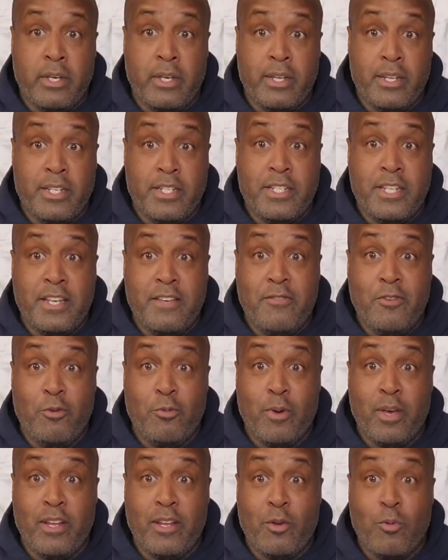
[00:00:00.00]
getting his
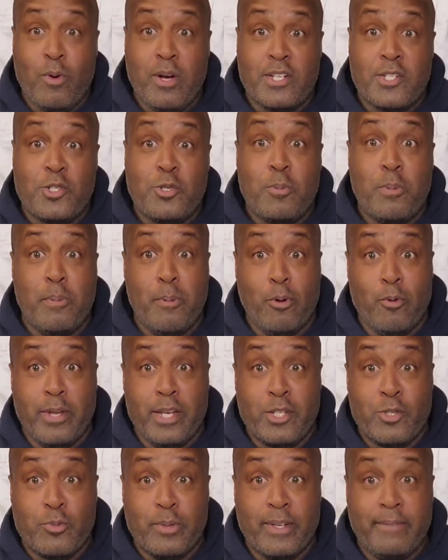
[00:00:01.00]
TV ready to watch Super
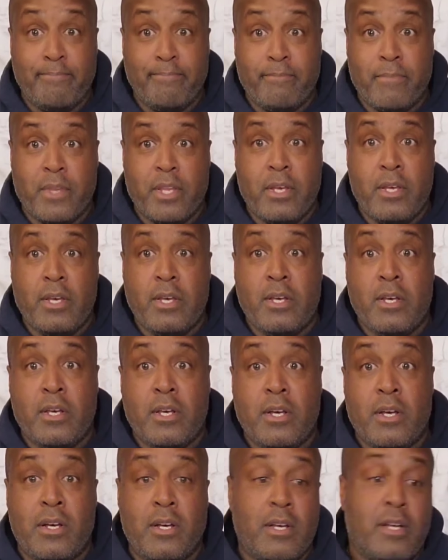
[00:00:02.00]
Bowl next week.
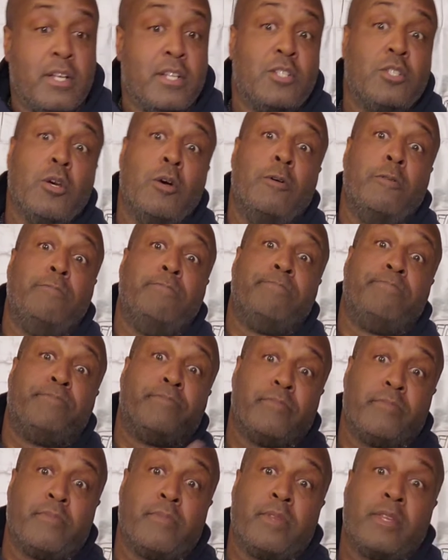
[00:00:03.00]
So
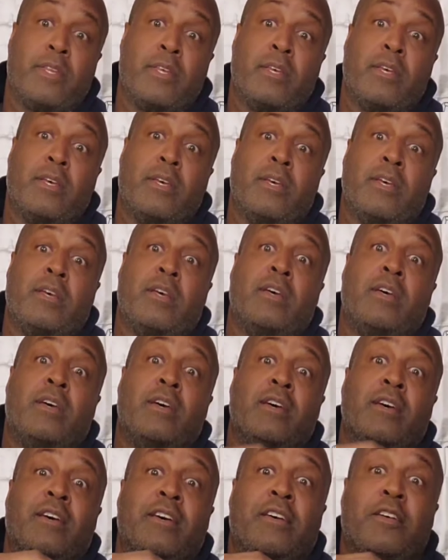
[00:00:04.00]

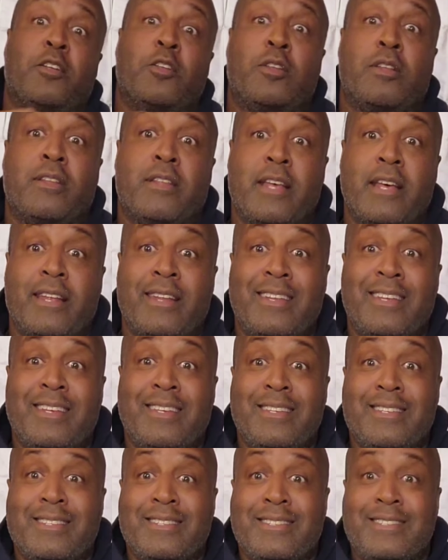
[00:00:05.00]
uh, that
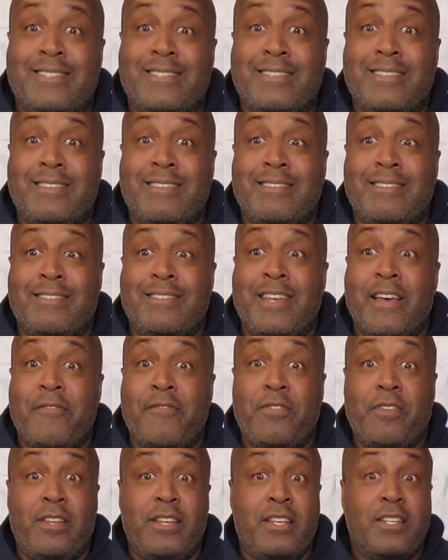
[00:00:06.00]
is
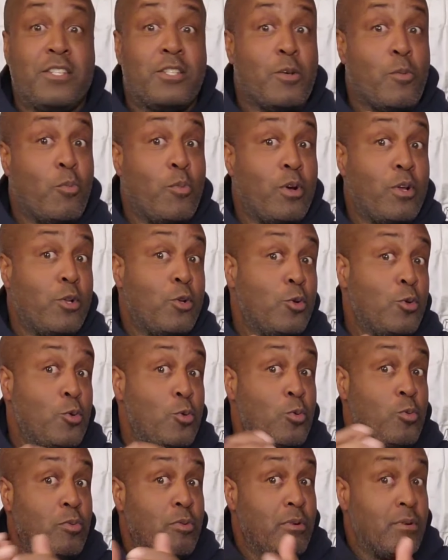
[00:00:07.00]
definitely someone
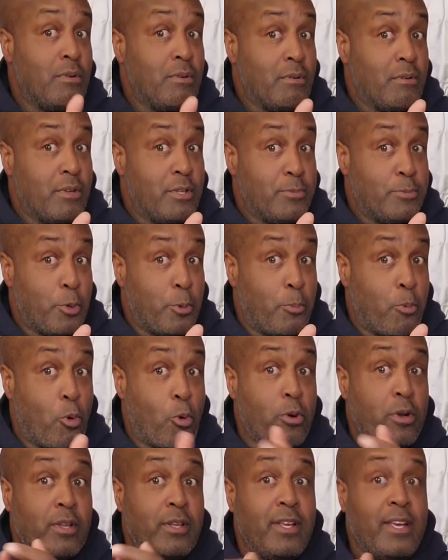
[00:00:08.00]
who
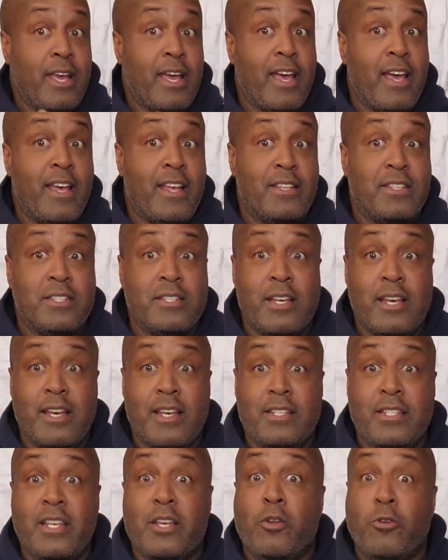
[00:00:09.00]
reportedly has
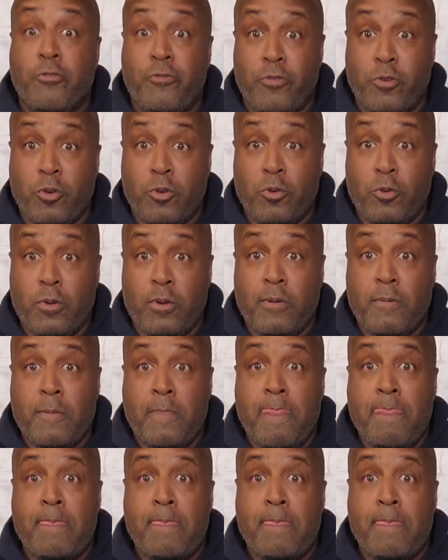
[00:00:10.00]
has interviewed.